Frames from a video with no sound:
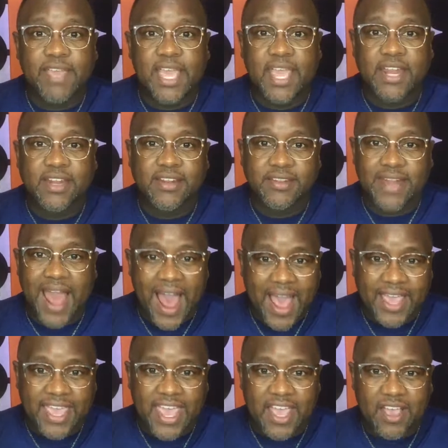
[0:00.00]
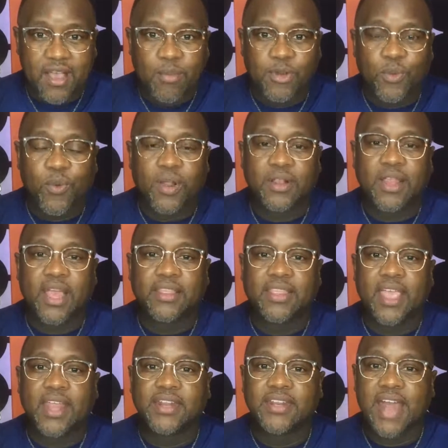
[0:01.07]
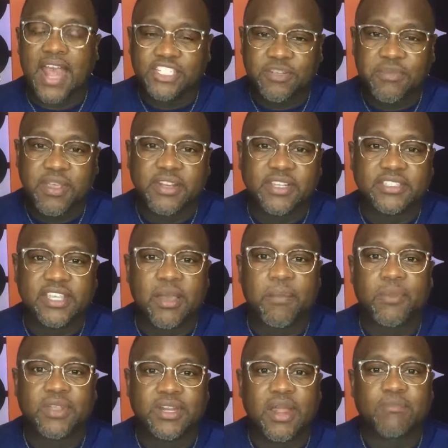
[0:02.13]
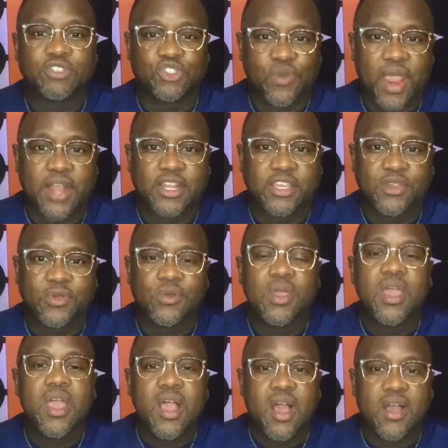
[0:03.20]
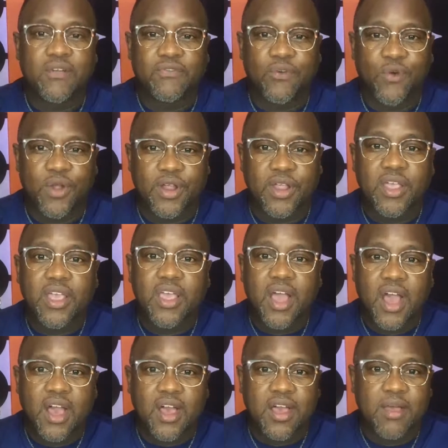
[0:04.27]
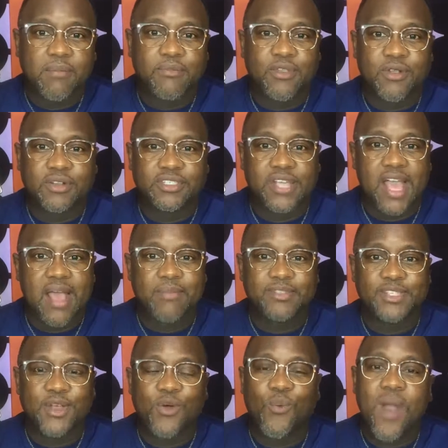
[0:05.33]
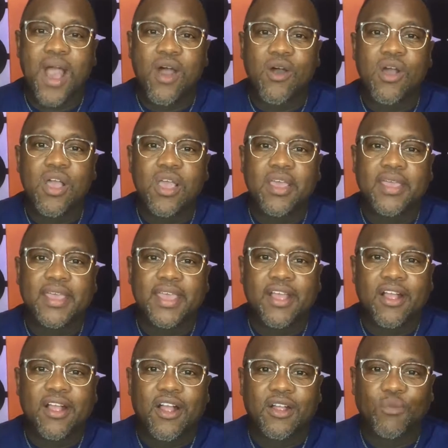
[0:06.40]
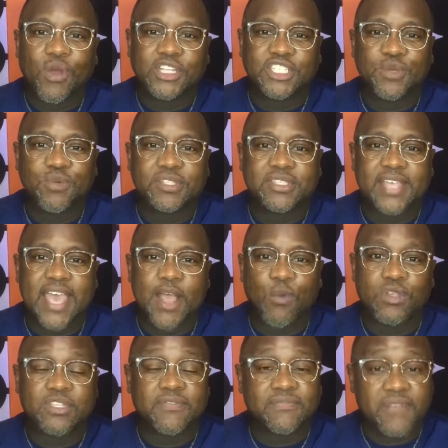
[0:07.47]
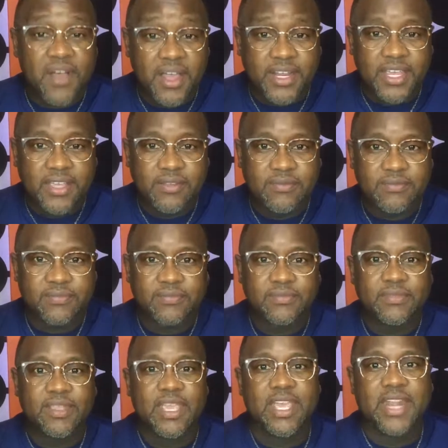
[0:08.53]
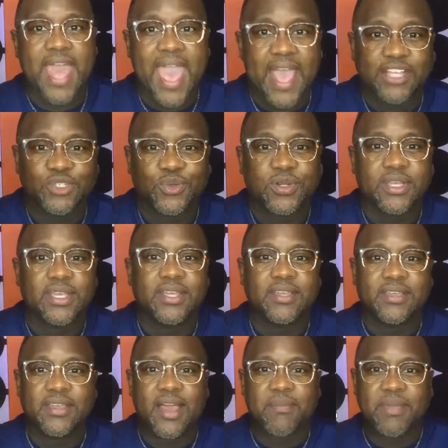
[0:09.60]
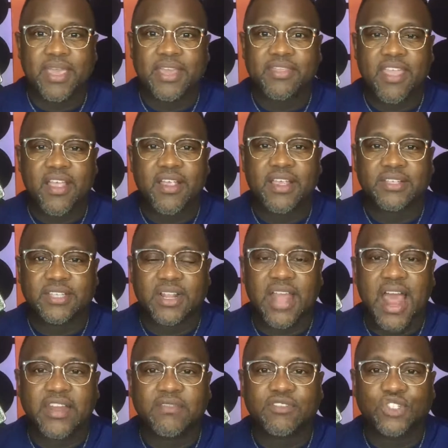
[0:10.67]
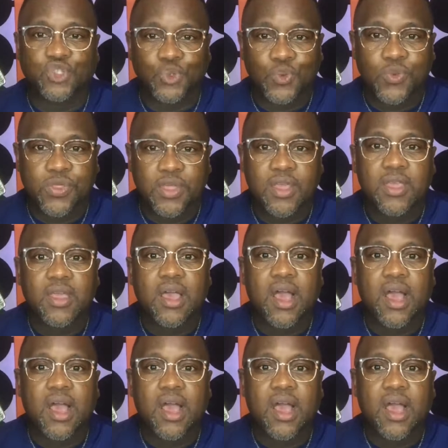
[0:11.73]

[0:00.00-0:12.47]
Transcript: And I can't come to work like that. And I should be an example, and I'm training you for your job. So while what she was saying was funny, it actually, I mean, there is a lot of truth